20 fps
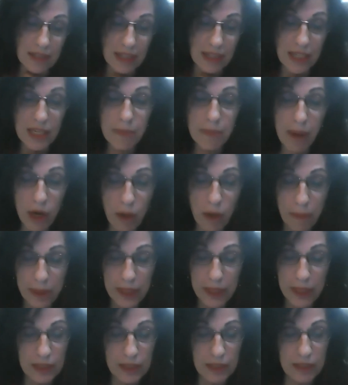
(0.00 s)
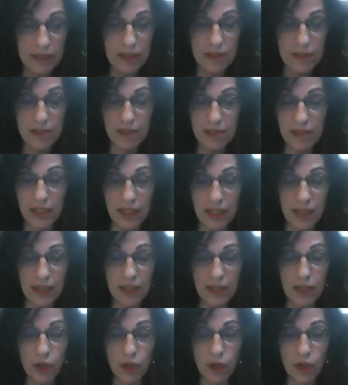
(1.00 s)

in my opinion, still